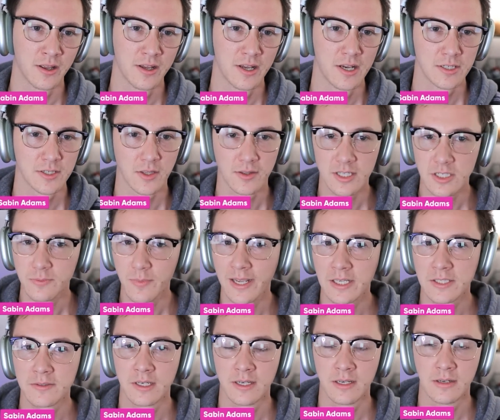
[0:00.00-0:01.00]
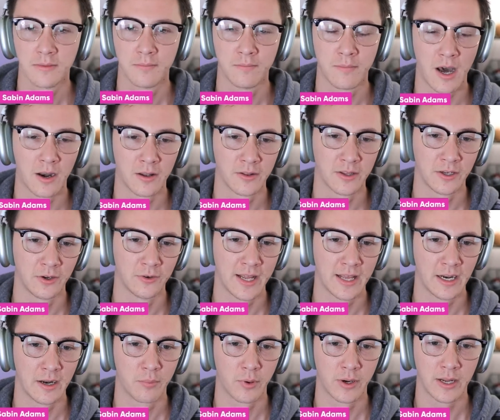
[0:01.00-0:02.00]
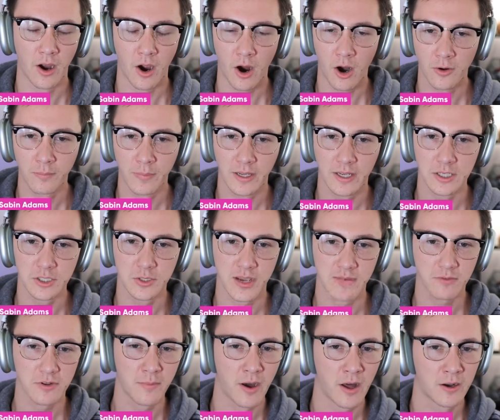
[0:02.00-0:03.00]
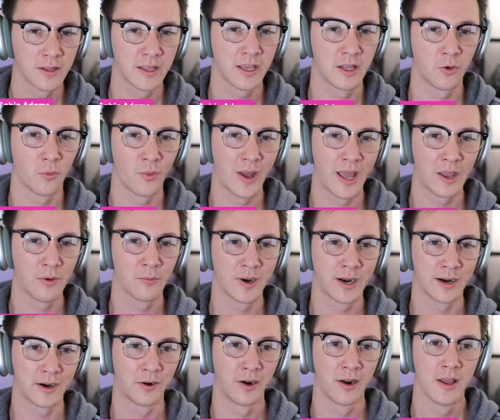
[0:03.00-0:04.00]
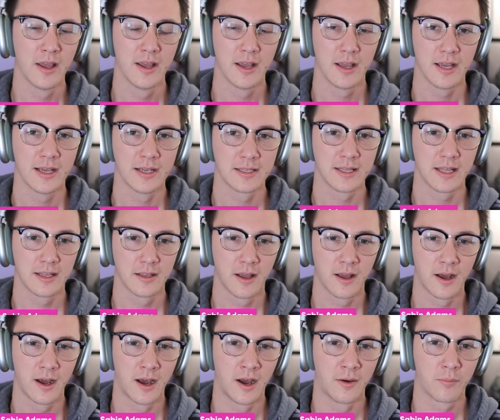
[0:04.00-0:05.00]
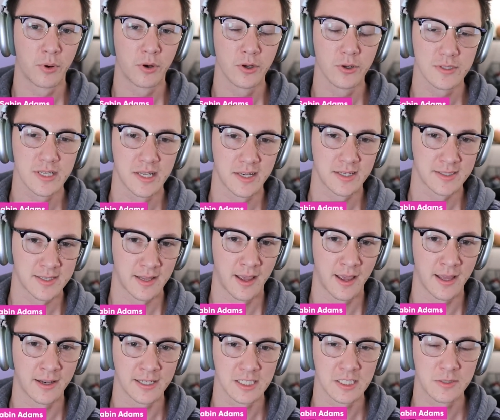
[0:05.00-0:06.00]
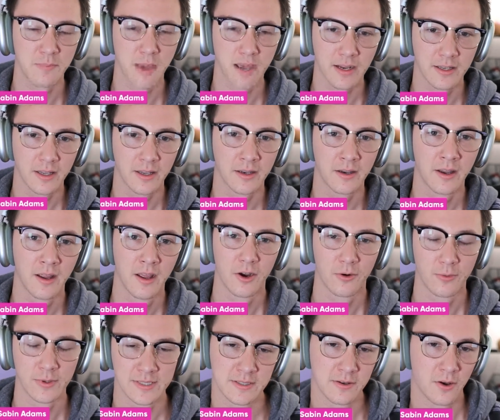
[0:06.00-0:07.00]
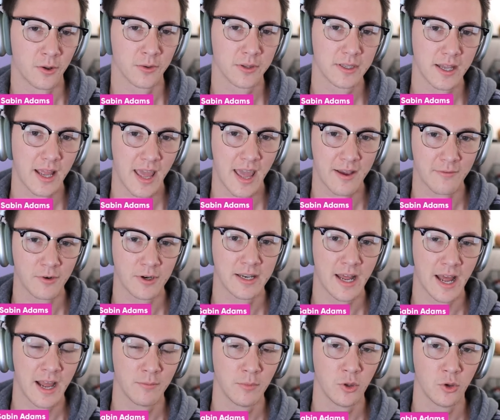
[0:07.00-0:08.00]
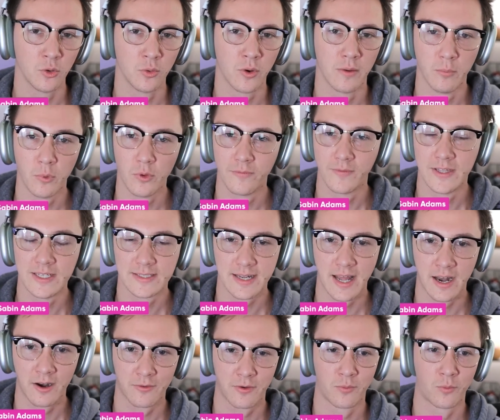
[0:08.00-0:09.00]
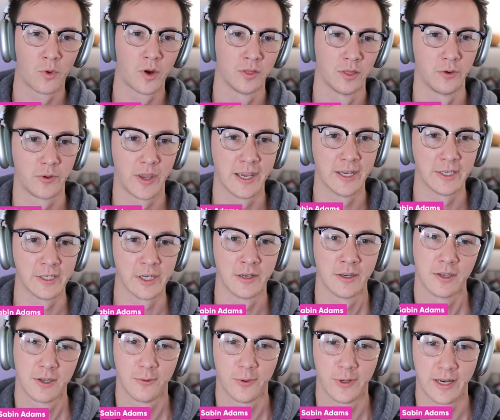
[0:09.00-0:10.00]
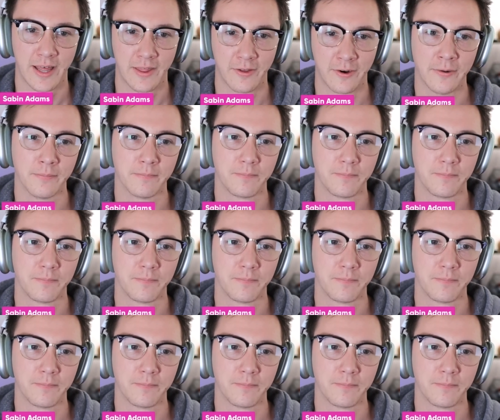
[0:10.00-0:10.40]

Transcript: So this makes modeling your data pretty hard, because you have to model it in a way where it produces an expected result every time you move this data from one location to another.